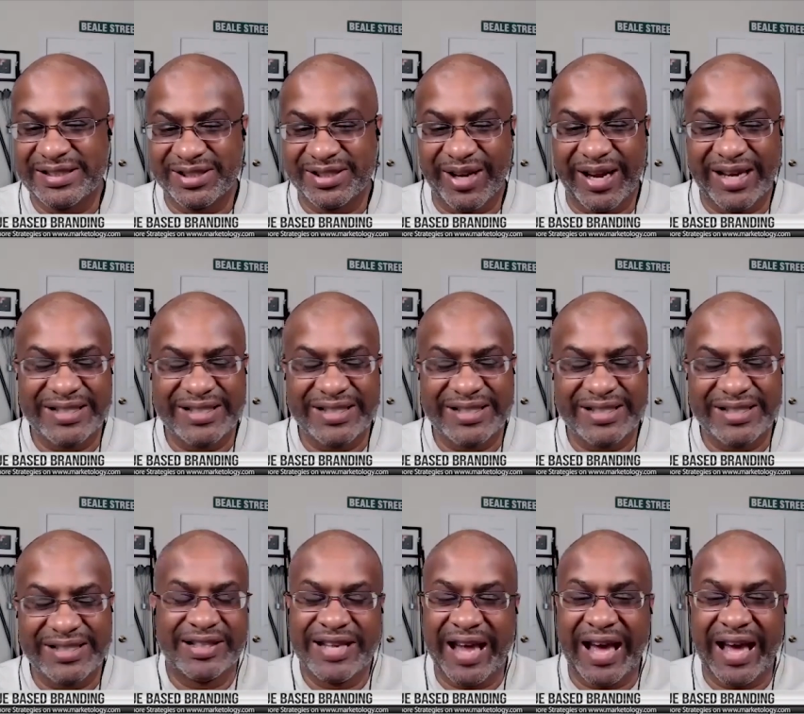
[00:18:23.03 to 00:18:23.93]
So that's
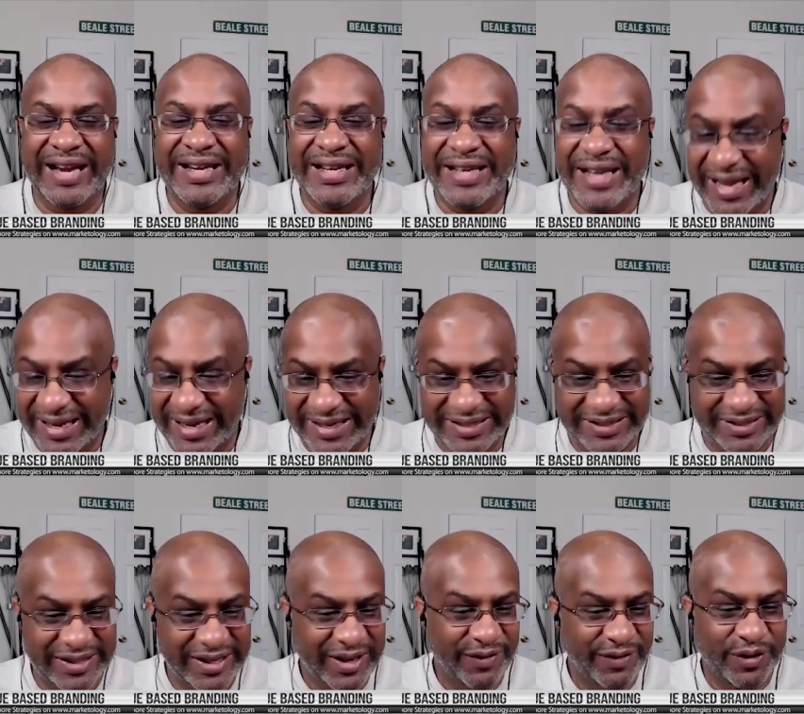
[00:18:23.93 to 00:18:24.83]
90
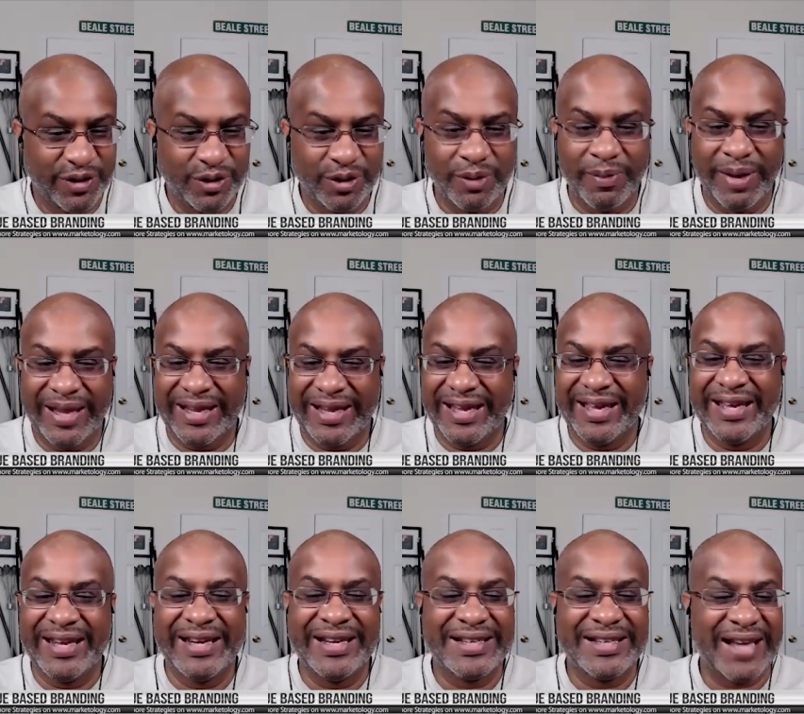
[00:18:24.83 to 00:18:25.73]
days for you to make
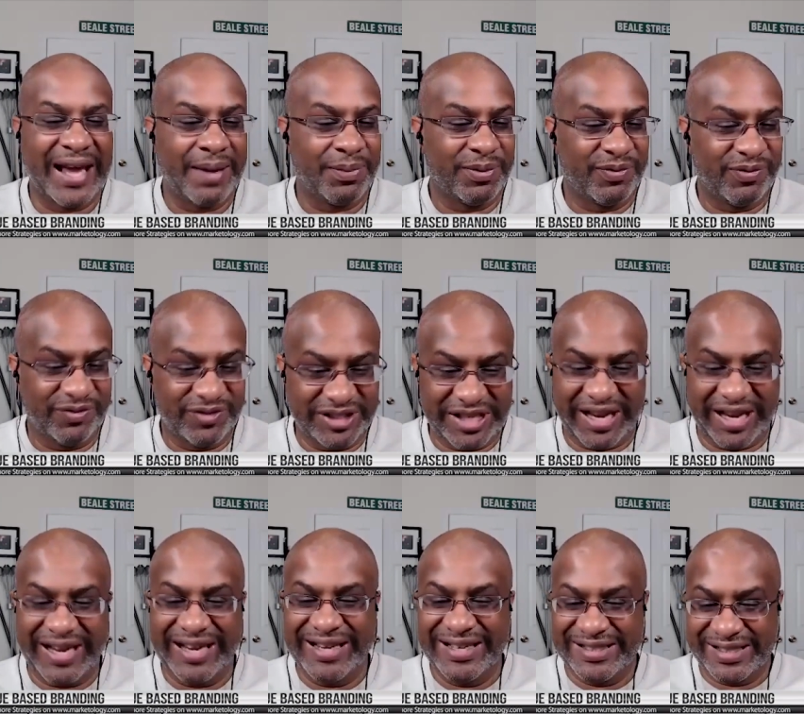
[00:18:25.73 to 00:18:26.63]
any type of
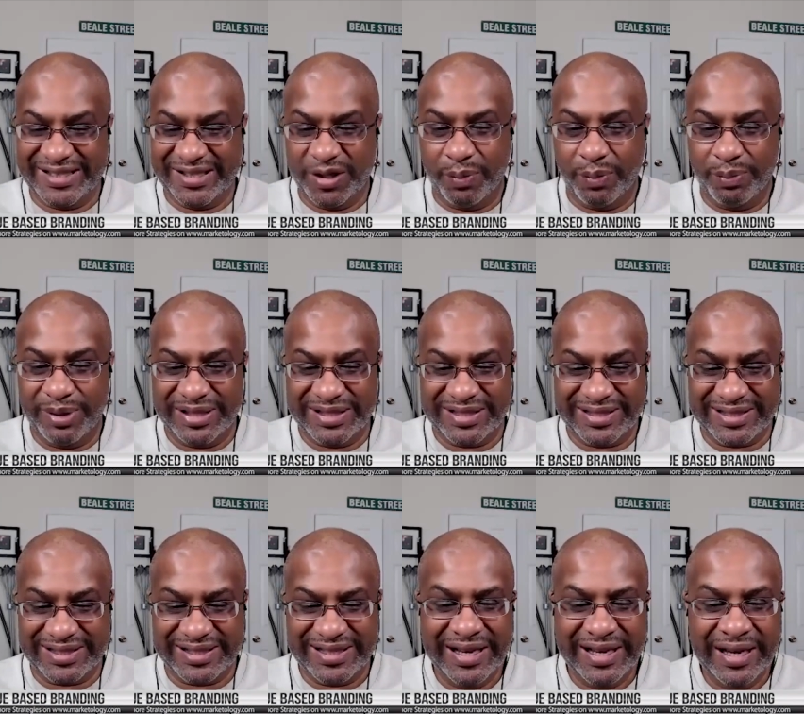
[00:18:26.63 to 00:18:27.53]
change in your
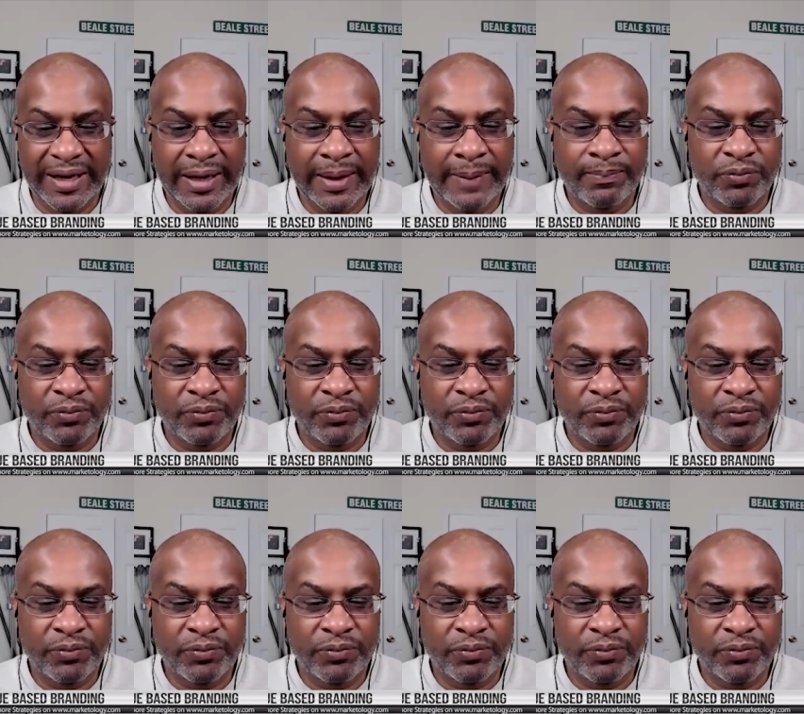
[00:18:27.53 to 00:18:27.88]
business. Yeah.